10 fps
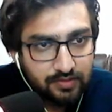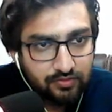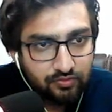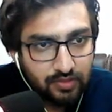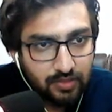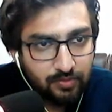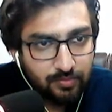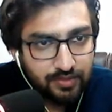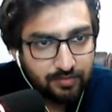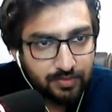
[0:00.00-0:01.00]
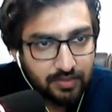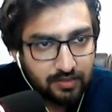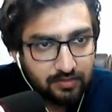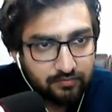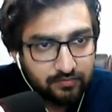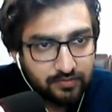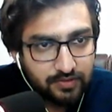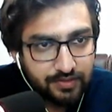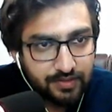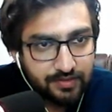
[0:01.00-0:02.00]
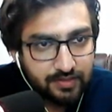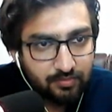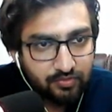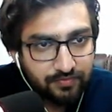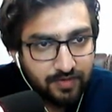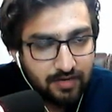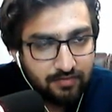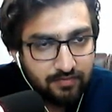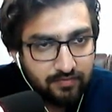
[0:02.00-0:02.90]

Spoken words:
So I will multiply 38 times 5,